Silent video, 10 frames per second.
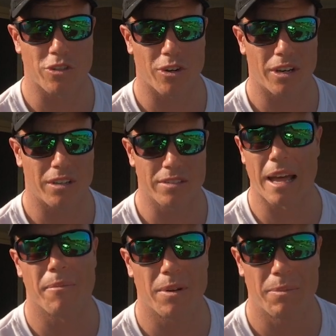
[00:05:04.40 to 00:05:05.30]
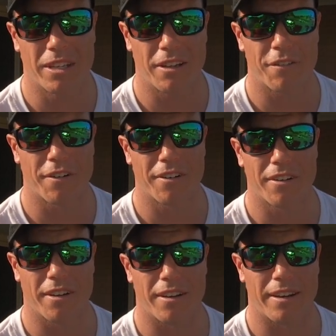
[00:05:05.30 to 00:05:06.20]
Just trying something a bit
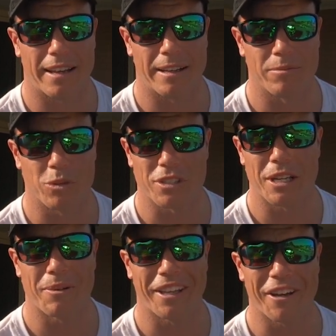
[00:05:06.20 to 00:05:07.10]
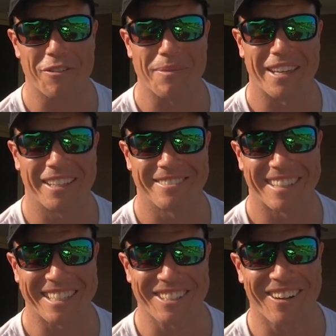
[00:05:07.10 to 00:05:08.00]
different, and we'll see how we go from there.
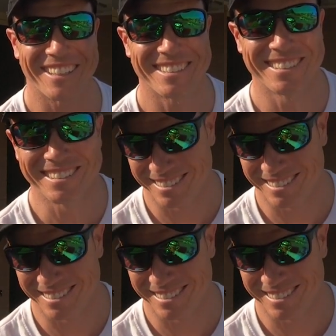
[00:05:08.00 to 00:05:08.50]
Thanks guys.